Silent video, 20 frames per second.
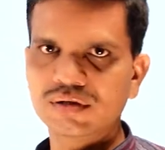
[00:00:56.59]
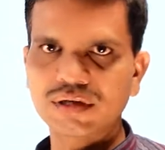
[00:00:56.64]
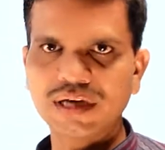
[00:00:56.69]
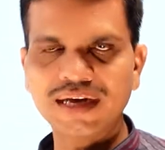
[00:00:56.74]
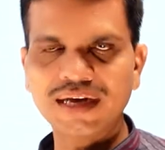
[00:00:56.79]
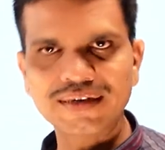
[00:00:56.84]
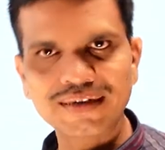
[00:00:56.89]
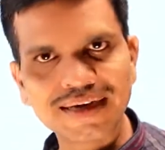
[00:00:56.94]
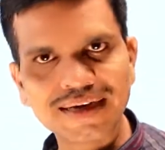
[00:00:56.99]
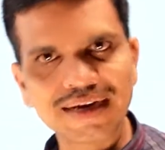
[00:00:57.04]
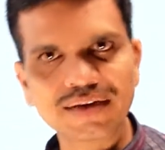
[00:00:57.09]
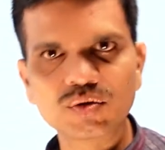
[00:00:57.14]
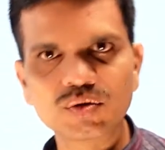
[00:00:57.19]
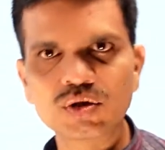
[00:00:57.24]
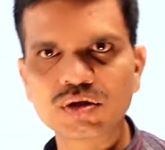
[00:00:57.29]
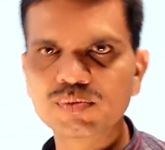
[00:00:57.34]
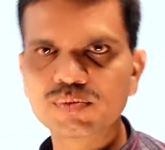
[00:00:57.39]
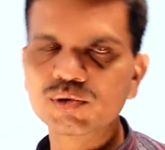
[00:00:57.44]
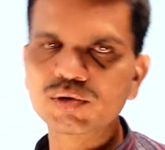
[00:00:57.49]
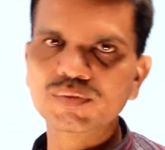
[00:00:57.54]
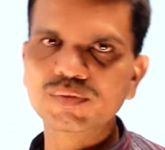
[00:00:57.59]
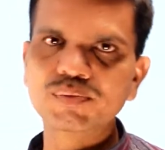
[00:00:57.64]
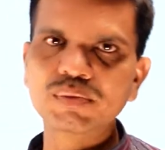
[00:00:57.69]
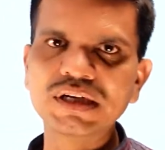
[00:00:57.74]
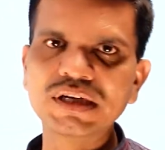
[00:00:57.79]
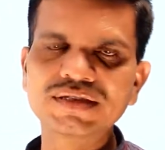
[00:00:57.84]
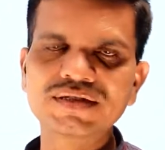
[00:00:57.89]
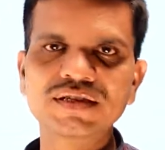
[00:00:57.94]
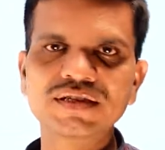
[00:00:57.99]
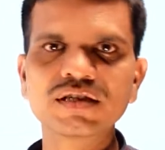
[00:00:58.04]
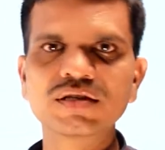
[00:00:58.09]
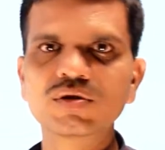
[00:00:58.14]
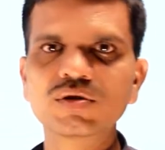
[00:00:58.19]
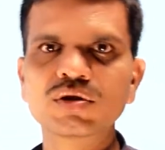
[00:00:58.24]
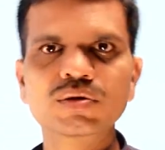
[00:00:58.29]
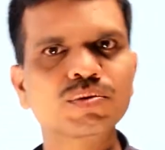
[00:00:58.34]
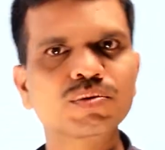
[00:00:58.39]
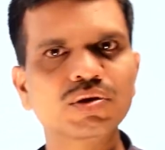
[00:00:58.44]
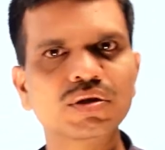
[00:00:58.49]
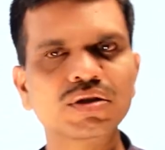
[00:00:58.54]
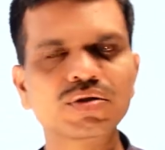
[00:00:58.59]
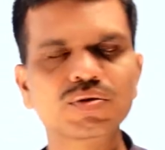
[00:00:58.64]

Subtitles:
can get this book, please read this book.